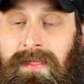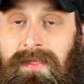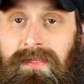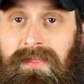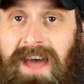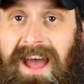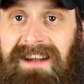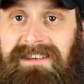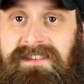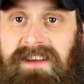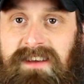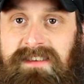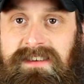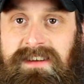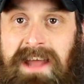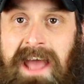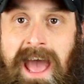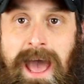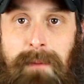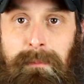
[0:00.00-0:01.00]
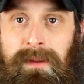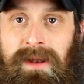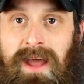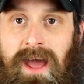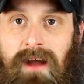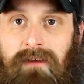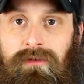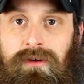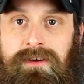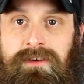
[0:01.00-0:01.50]
That doesn't happen
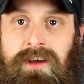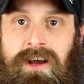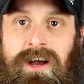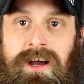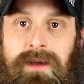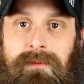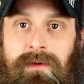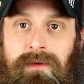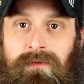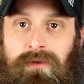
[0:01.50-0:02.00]
every time.